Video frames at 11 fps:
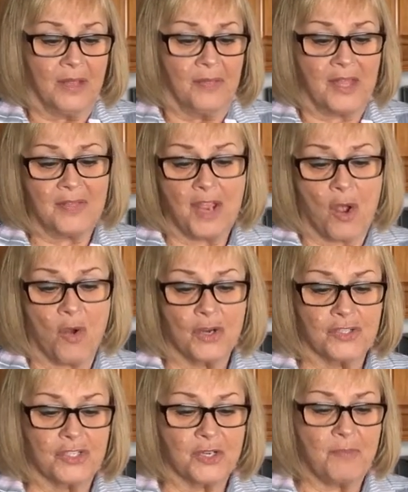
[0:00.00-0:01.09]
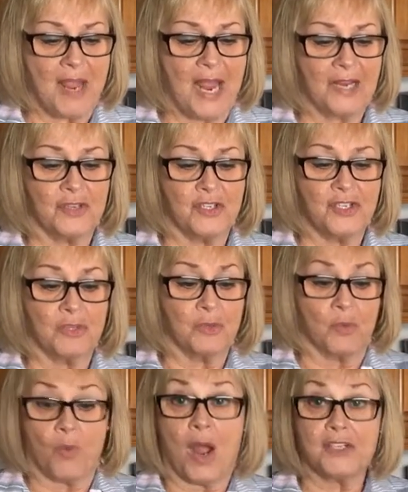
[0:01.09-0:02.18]
Then the ogre stood back, and the
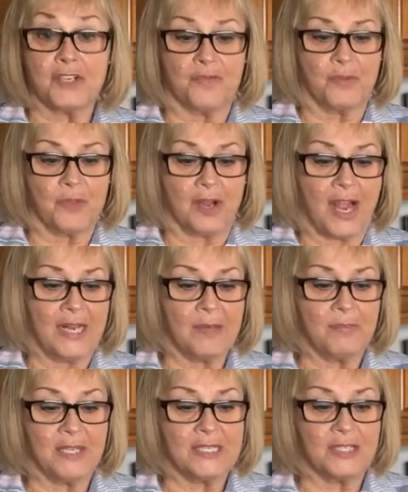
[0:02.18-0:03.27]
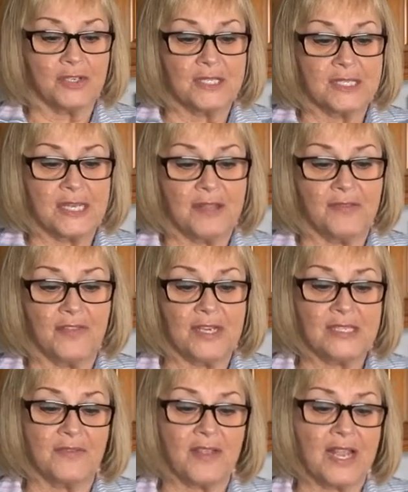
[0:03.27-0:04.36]
children, watching from their hiding place, could see the
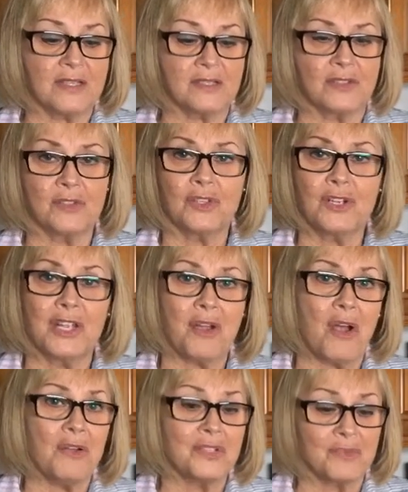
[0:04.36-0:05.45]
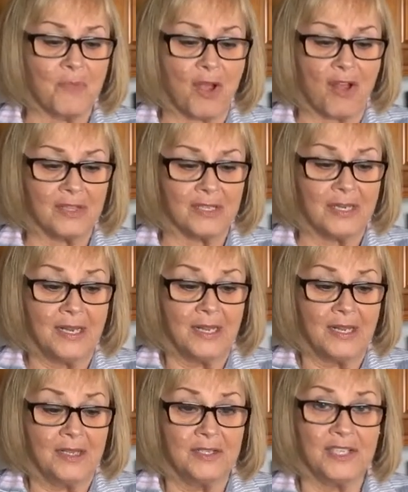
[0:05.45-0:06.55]
face of Aslan looking all small and
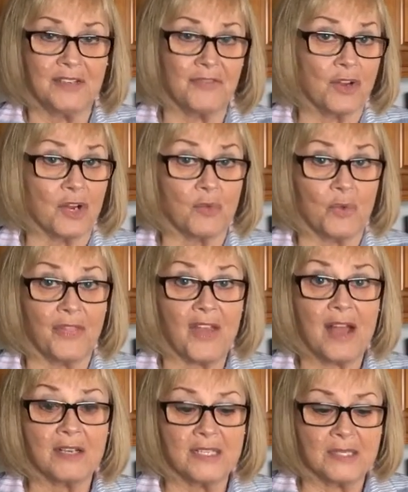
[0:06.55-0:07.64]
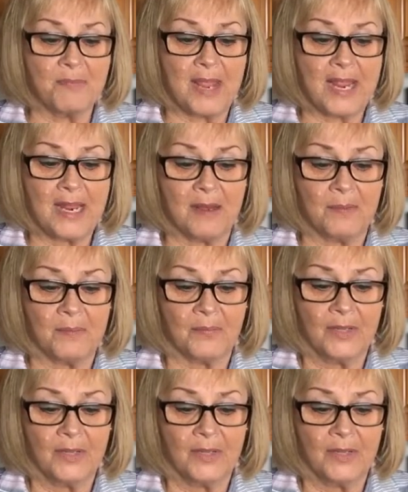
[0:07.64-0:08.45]
different without its mane.